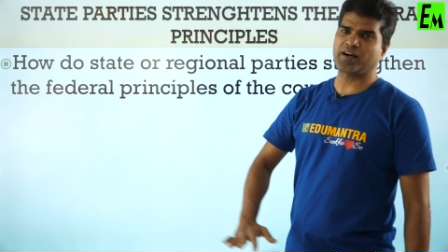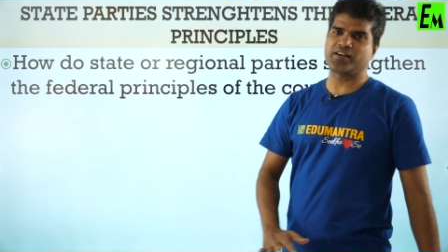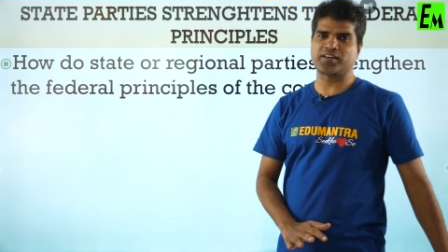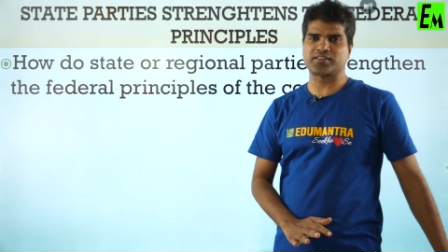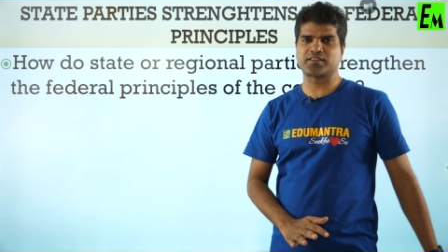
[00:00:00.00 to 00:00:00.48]

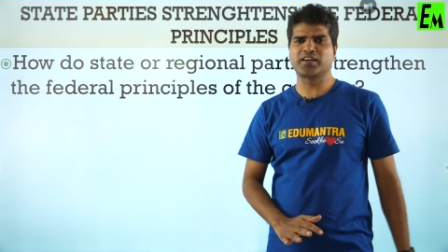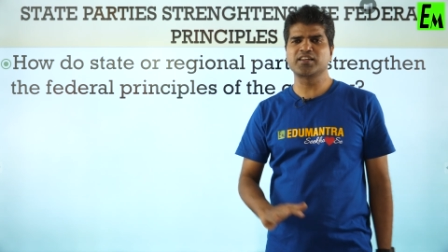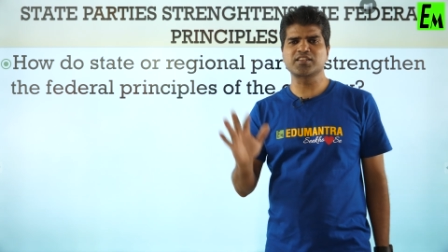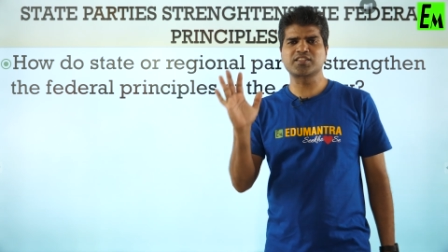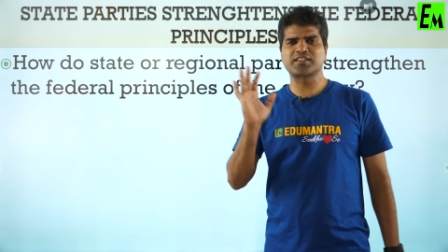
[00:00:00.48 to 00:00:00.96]
parties.
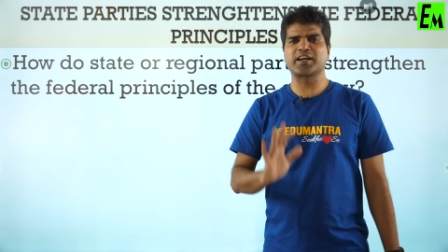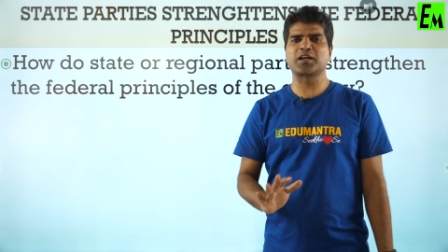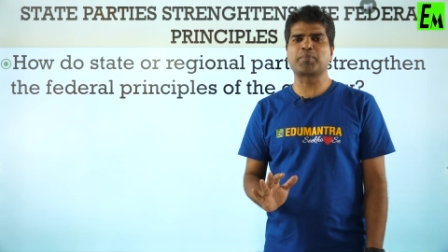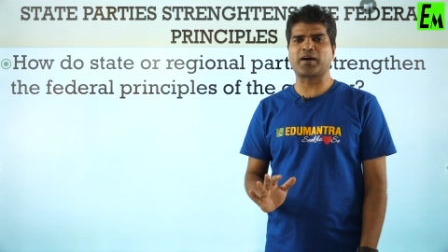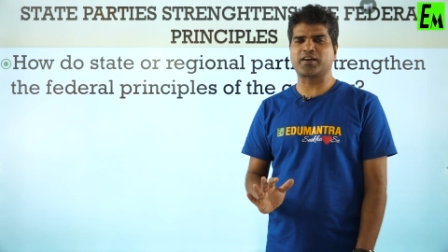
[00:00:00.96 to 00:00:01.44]
In the
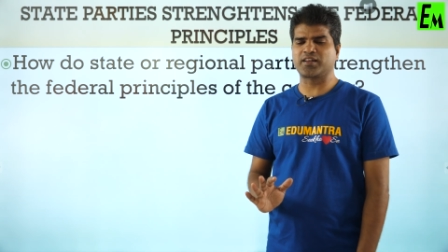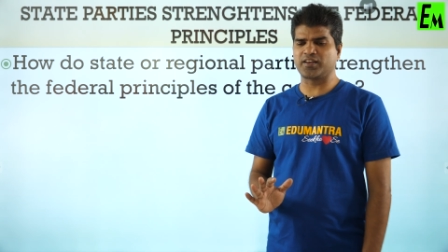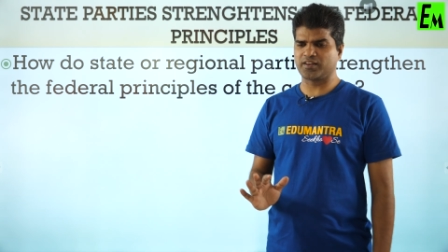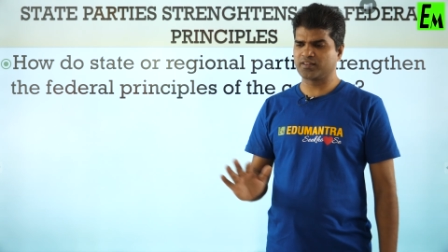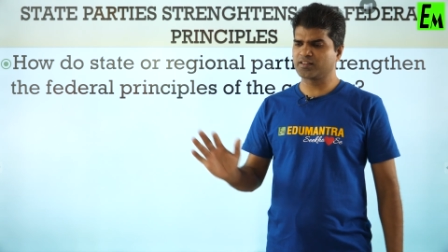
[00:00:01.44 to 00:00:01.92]
state
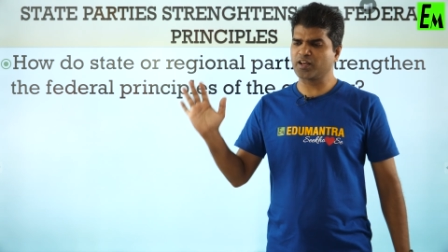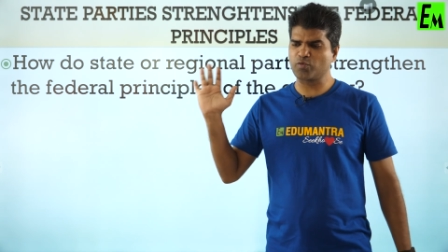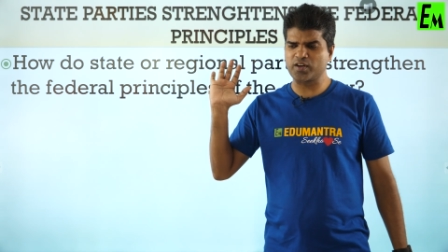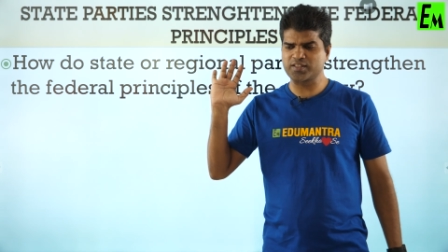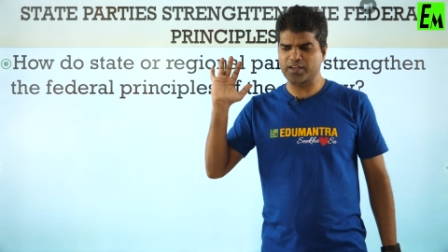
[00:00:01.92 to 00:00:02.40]
party there
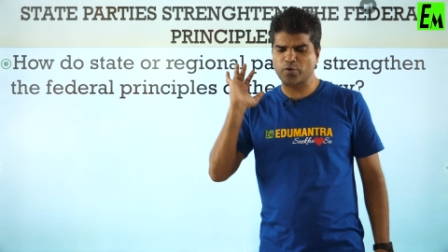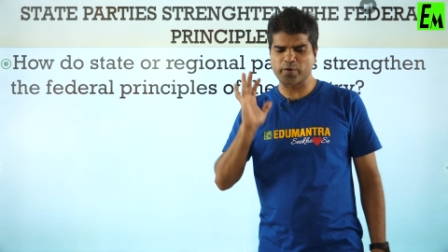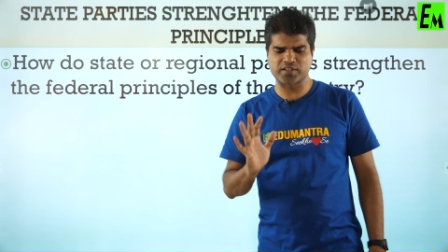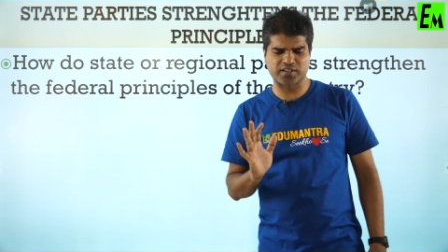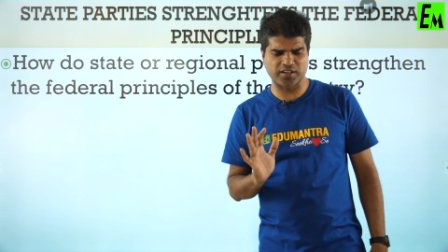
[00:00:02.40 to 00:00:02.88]
was a
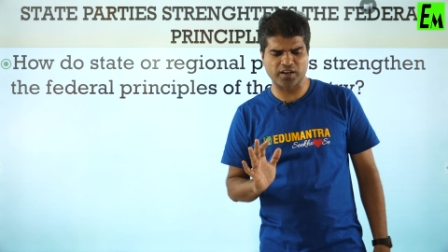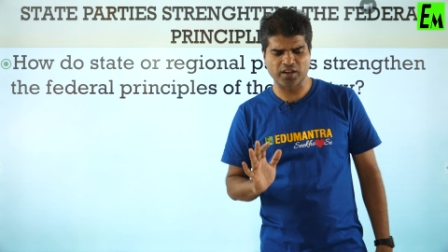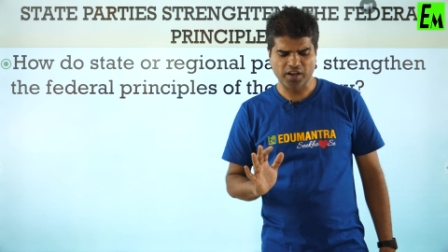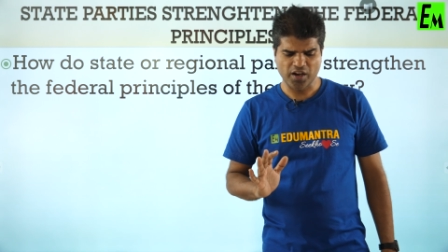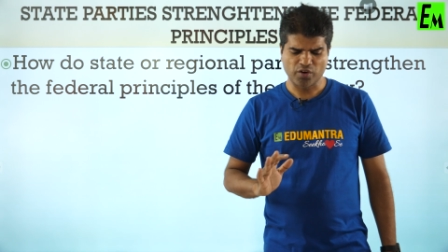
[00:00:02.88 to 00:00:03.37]
question
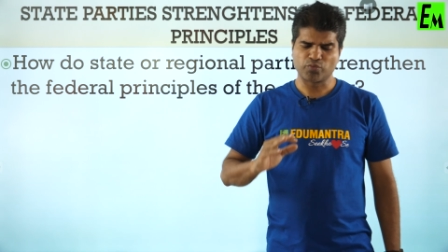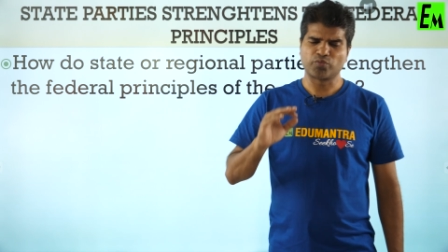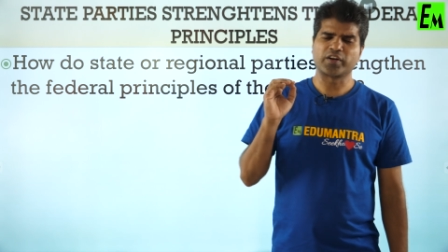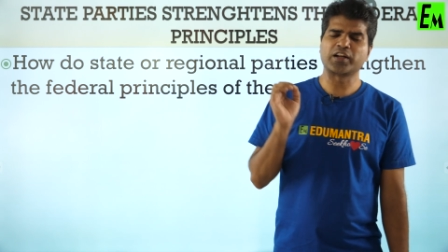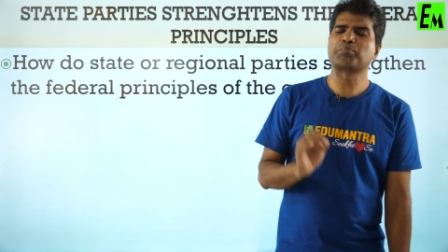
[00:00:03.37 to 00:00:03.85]

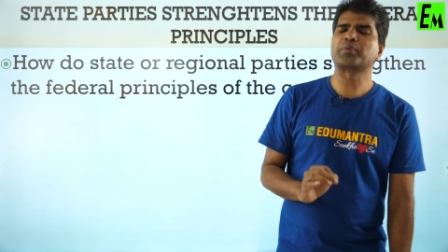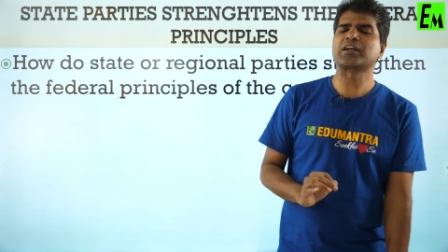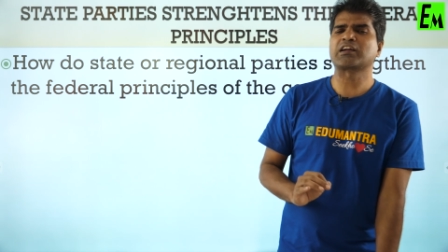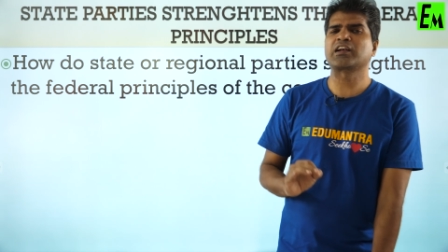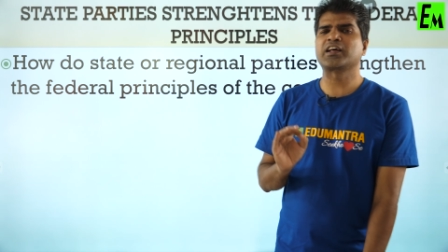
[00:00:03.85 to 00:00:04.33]

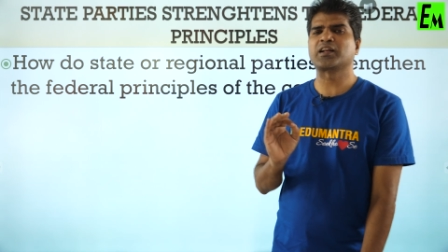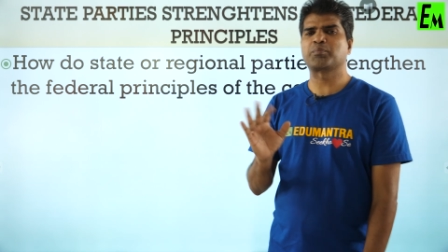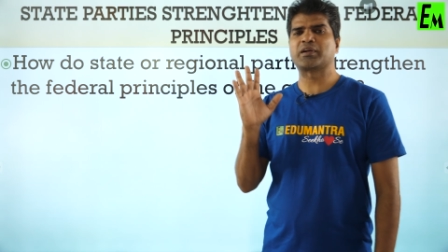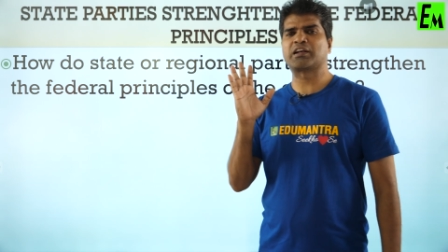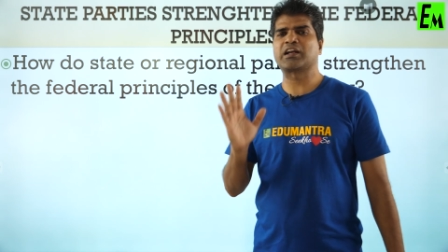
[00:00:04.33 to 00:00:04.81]
repeatedly
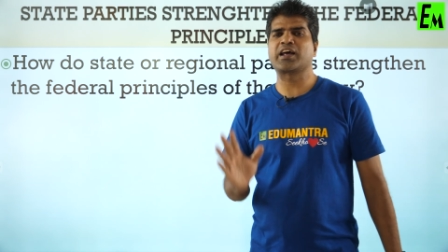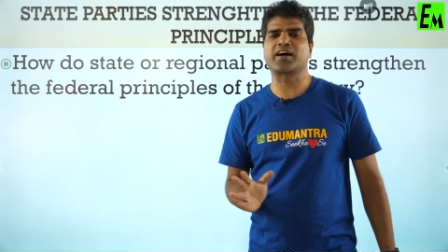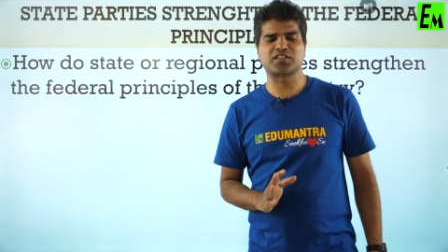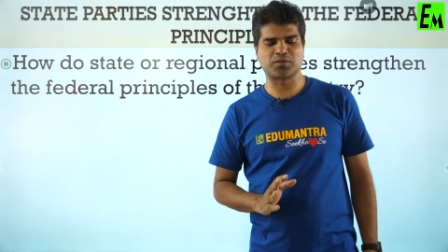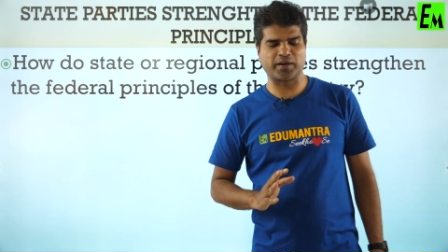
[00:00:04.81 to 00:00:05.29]
repeatedly
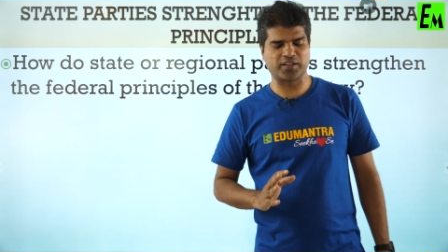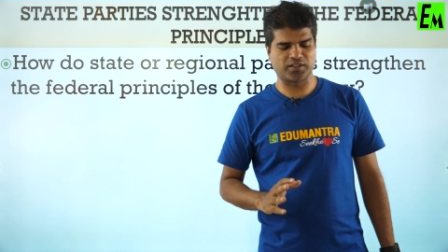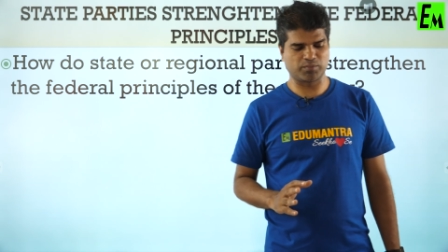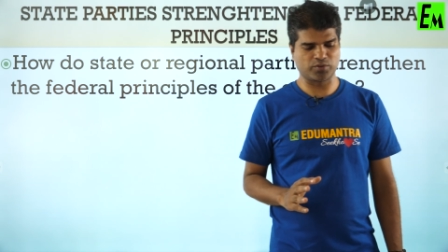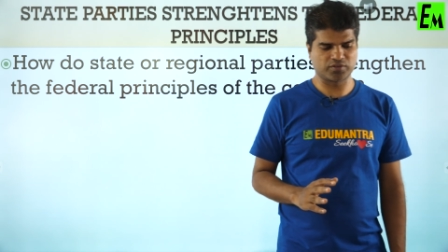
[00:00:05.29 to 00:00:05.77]
asked by
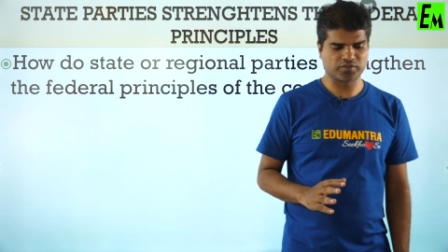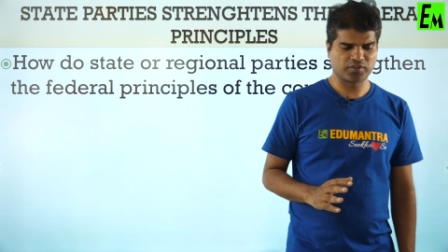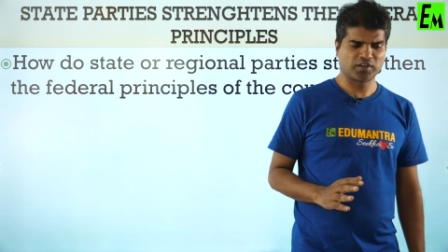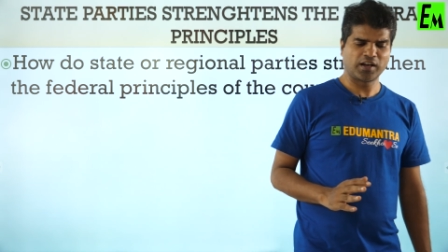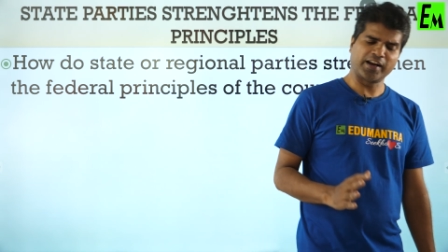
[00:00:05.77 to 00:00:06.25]
the board.
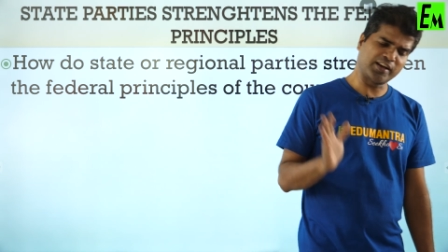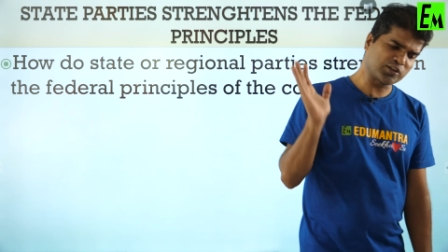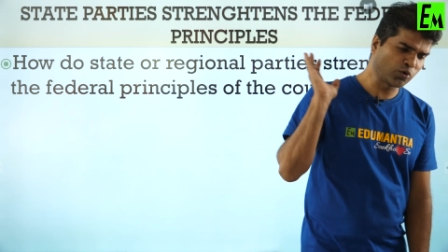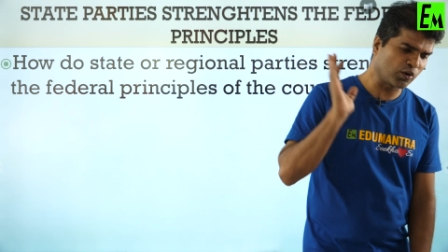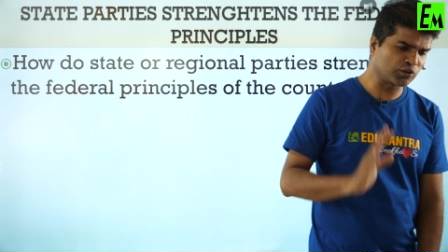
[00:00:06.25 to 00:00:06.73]
Let
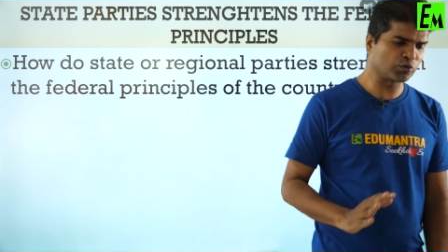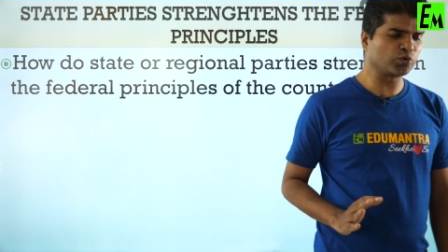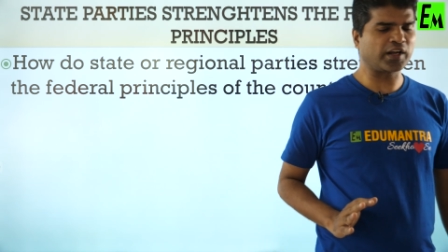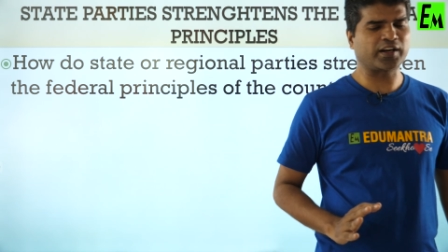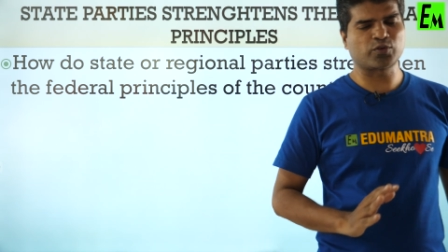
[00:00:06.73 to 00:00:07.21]
us go
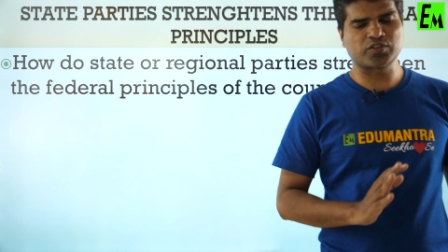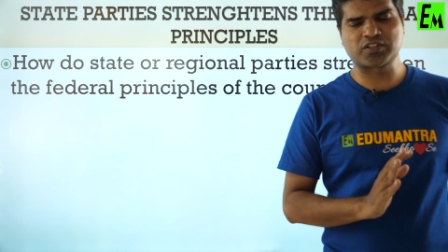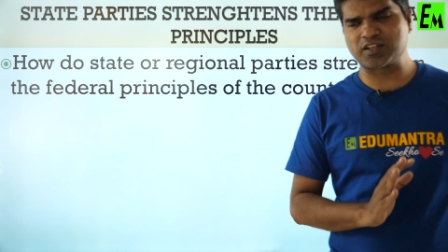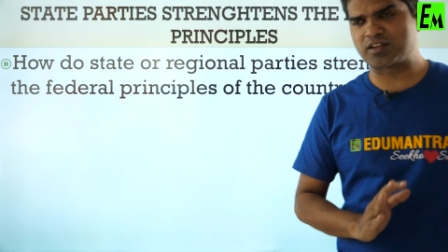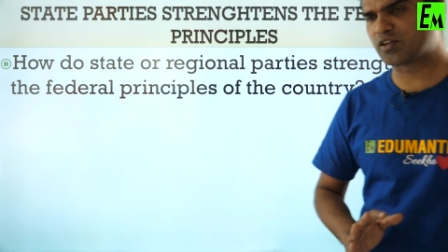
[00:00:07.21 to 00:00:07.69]
through that
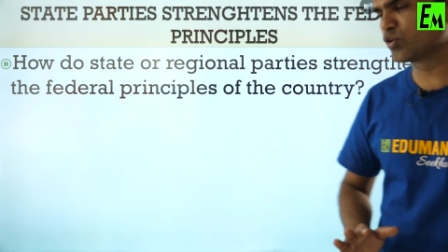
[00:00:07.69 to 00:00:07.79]
question.